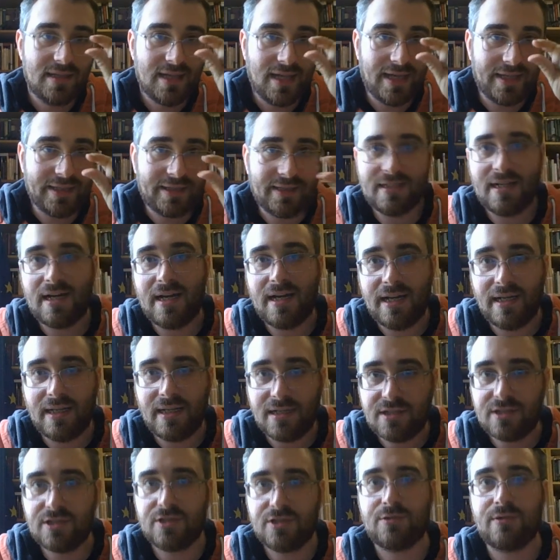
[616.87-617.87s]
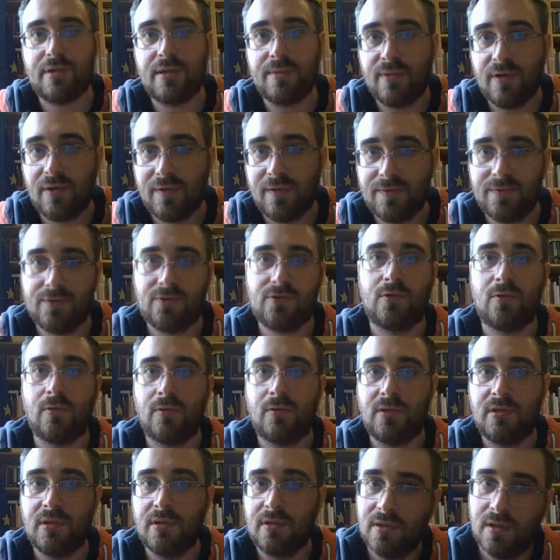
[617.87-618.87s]
a tiny strip of
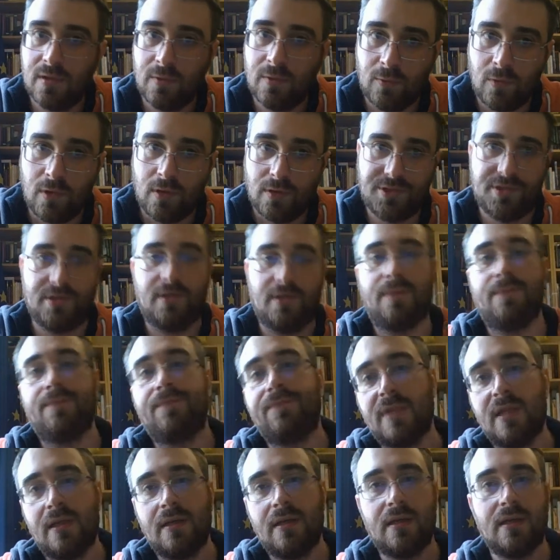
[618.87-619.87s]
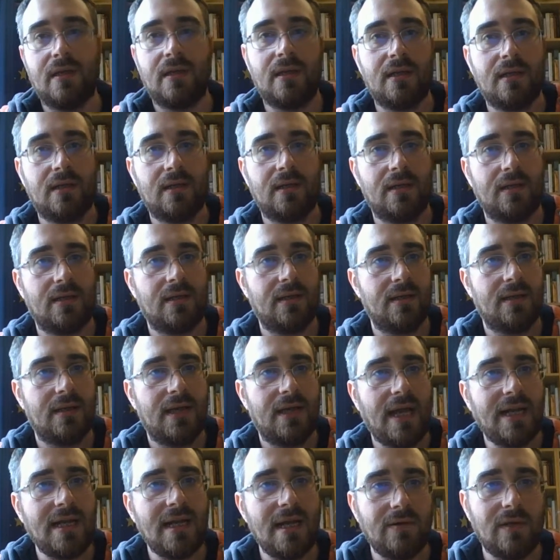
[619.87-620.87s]
salted water.
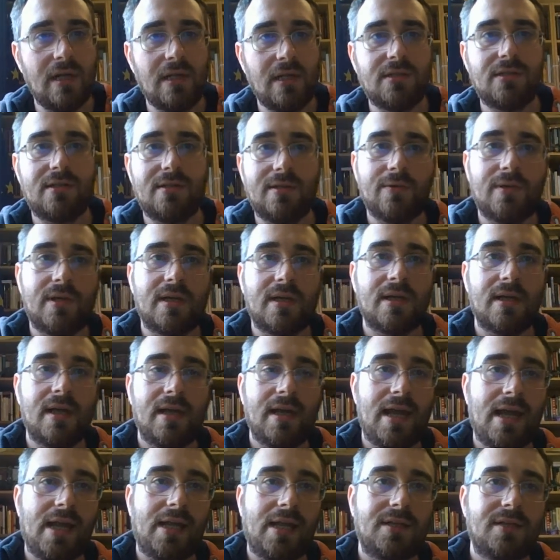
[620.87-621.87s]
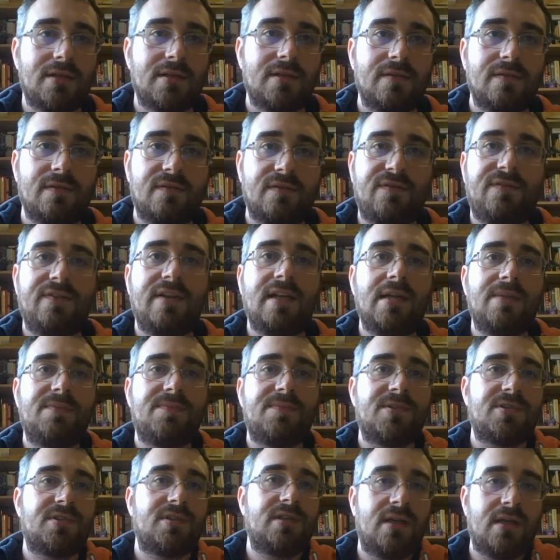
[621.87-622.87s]
And now let's look at
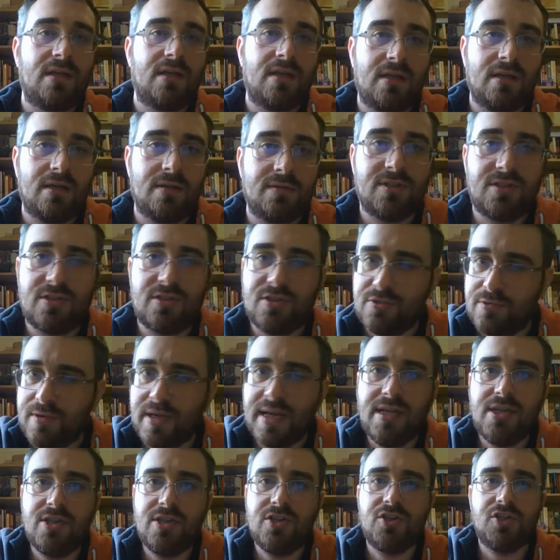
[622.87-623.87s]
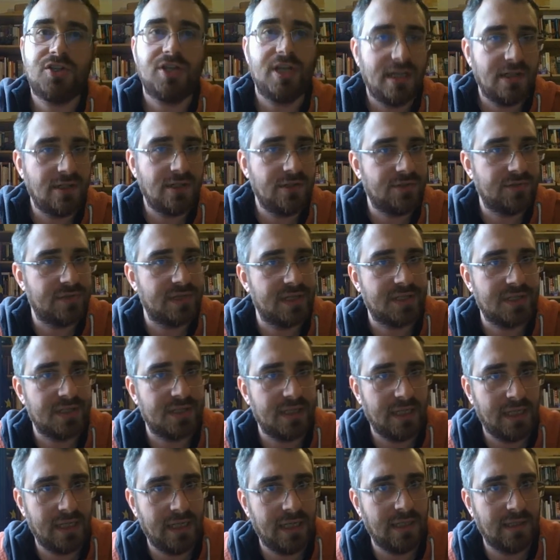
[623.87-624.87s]
Philip's strange interest
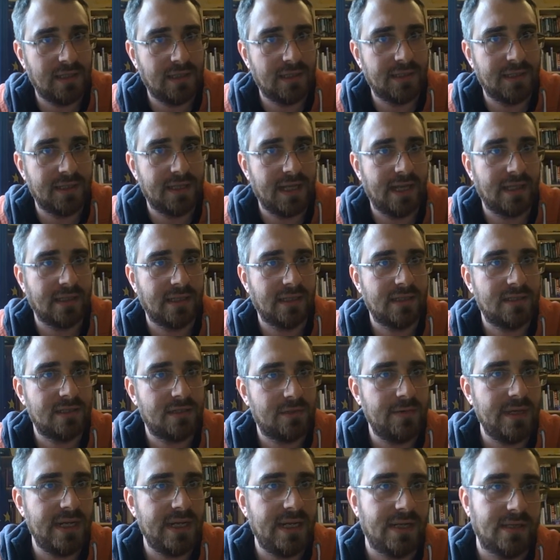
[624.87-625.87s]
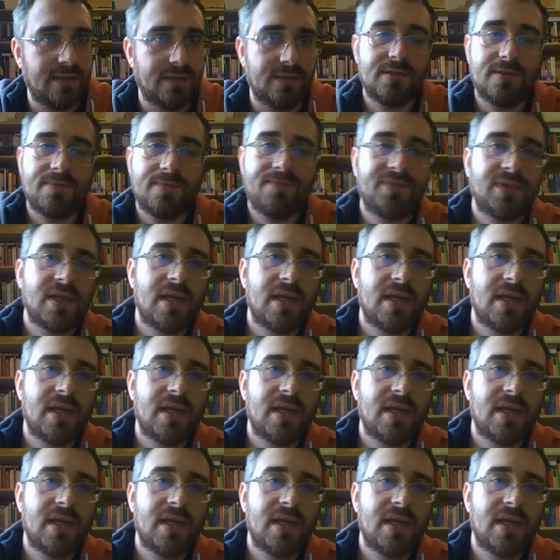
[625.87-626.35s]
in England and its queens.